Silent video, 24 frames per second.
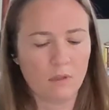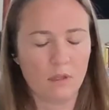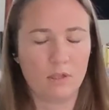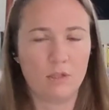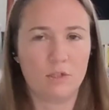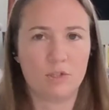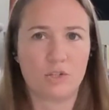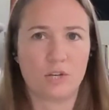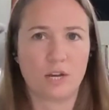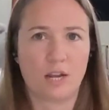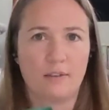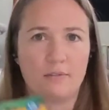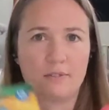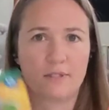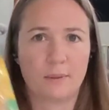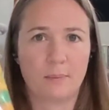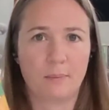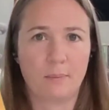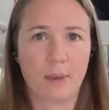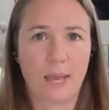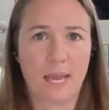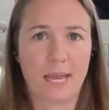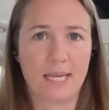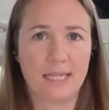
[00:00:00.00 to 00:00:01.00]
You should have
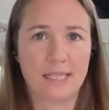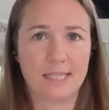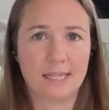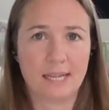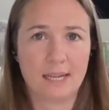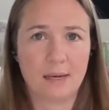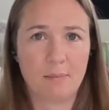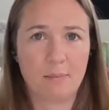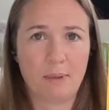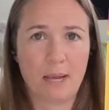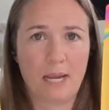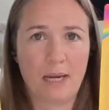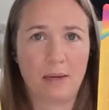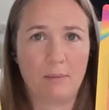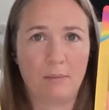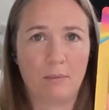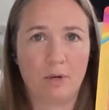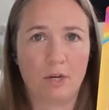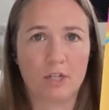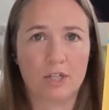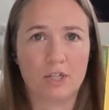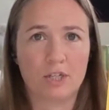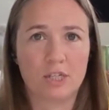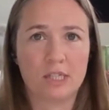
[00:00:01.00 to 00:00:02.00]
some paint and
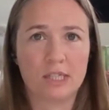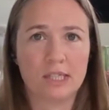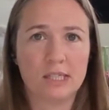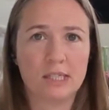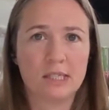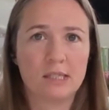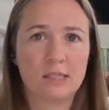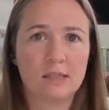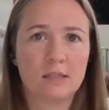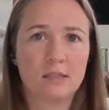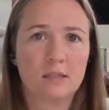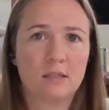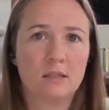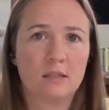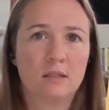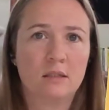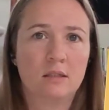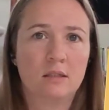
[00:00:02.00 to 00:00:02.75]
paintbrushes.